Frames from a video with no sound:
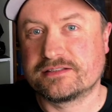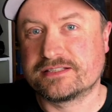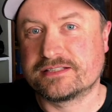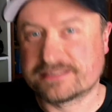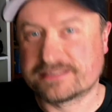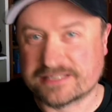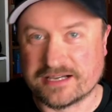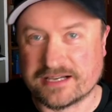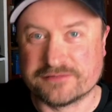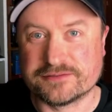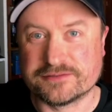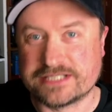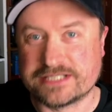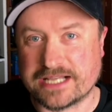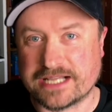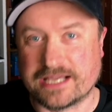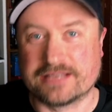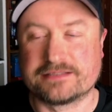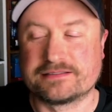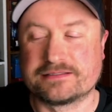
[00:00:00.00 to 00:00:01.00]
discovered
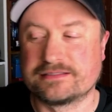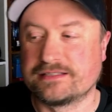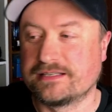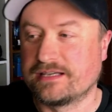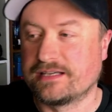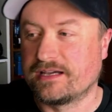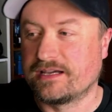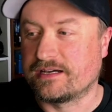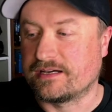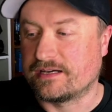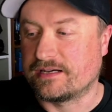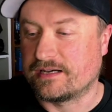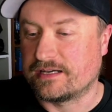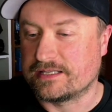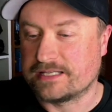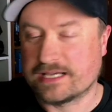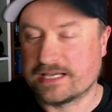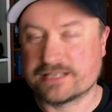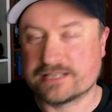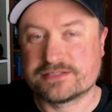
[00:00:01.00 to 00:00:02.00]
yet,
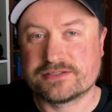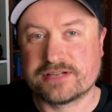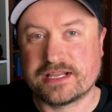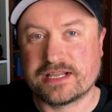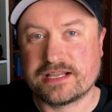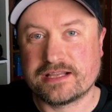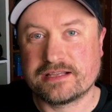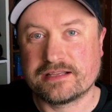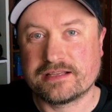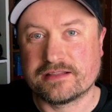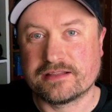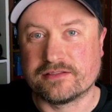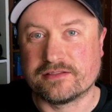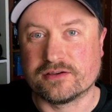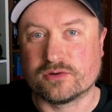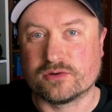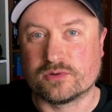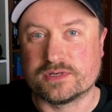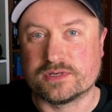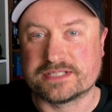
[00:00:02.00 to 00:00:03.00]
yesterday
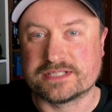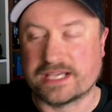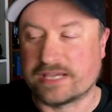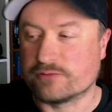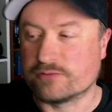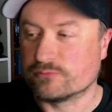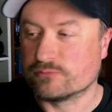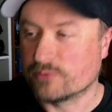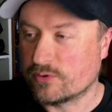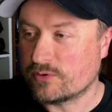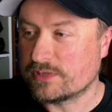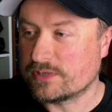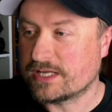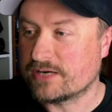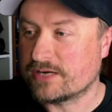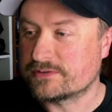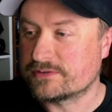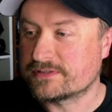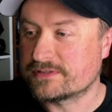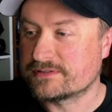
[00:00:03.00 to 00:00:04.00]
there was a
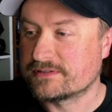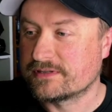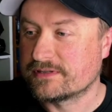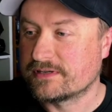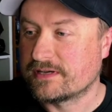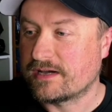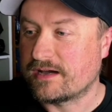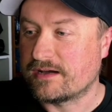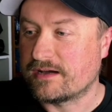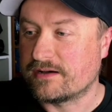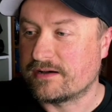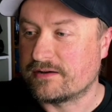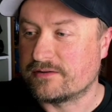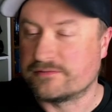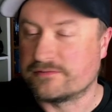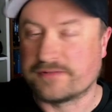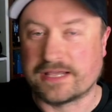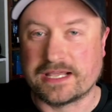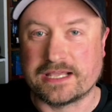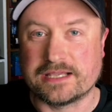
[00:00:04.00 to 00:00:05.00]
rollout
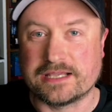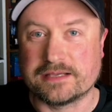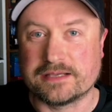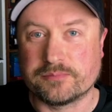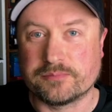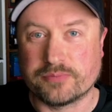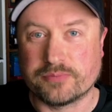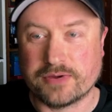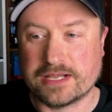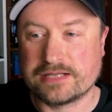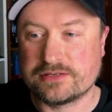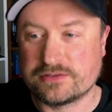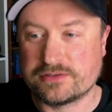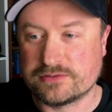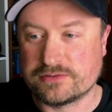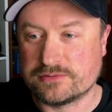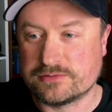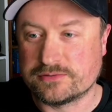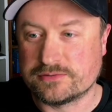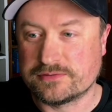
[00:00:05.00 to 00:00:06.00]
of a brand
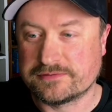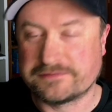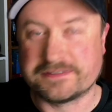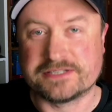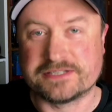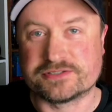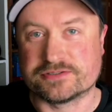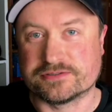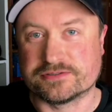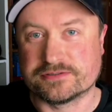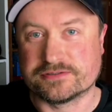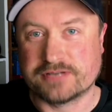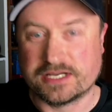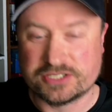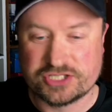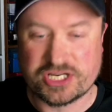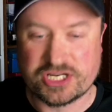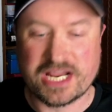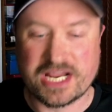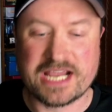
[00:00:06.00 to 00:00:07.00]
new feature, a
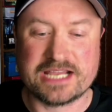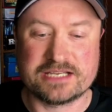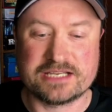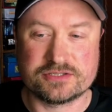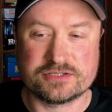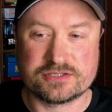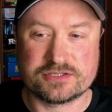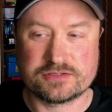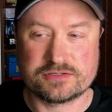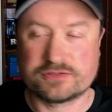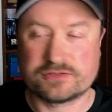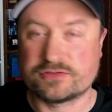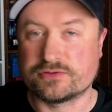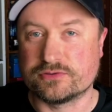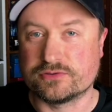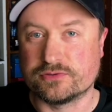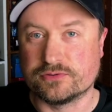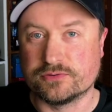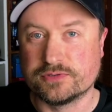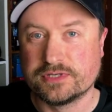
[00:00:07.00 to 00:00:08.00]
change
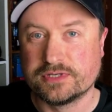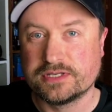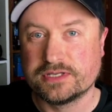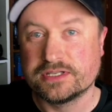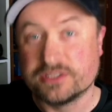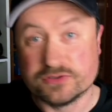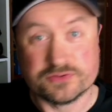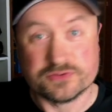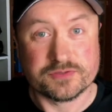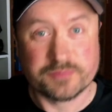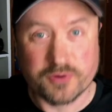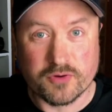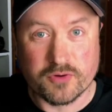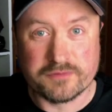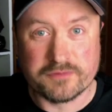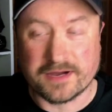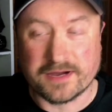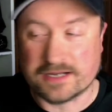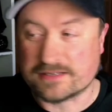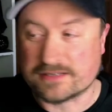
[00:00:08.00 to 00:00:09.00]
to user
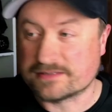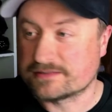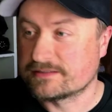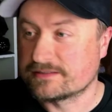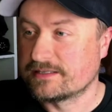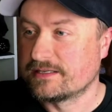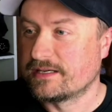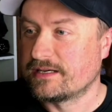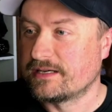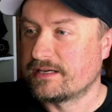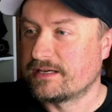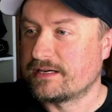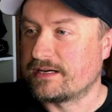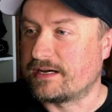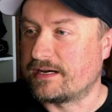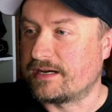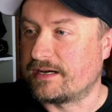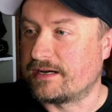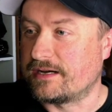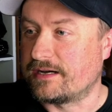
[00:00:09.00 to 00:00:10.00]
profiles.
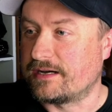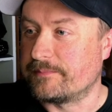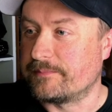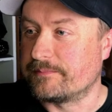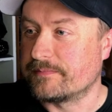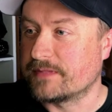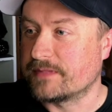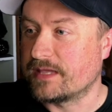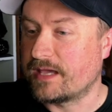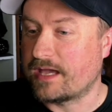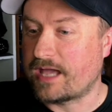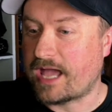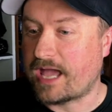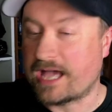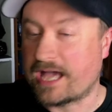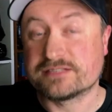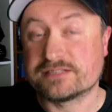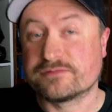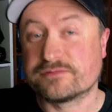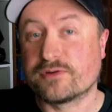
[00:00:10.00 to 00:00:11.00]

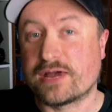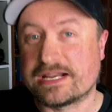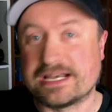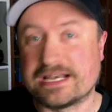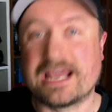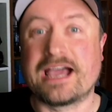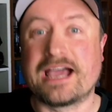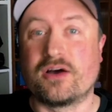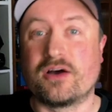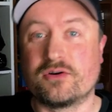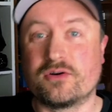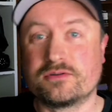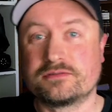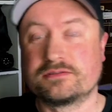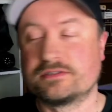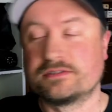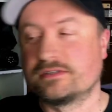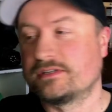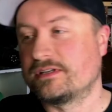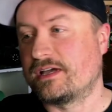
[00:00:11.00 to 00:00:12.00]
As of right now,
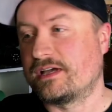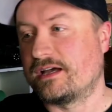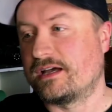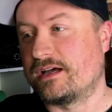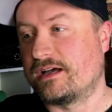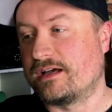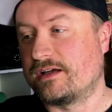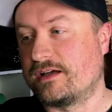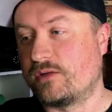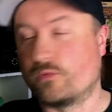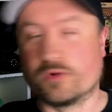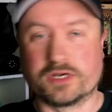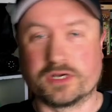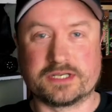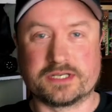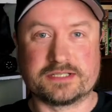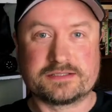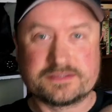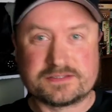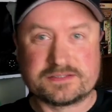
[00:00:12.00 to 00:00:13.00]
we're
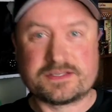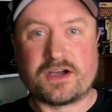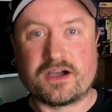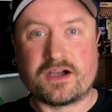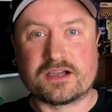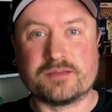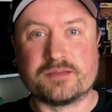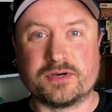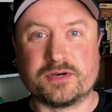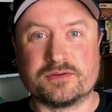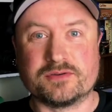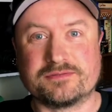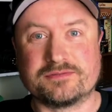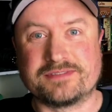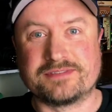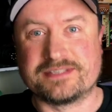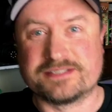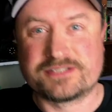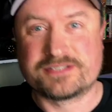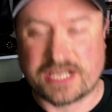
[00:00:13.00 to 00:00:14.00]
going to talk about
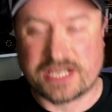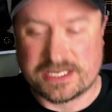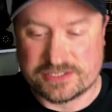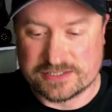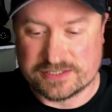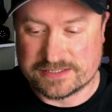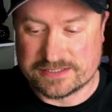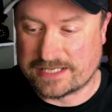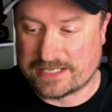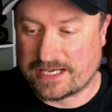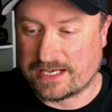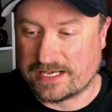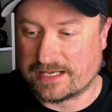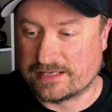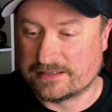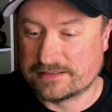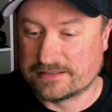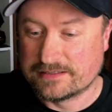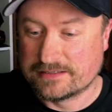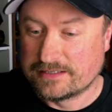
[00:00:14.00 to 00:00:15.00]
these changes,
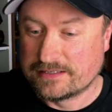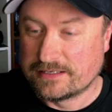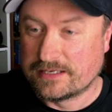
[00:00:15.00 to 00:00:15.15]
and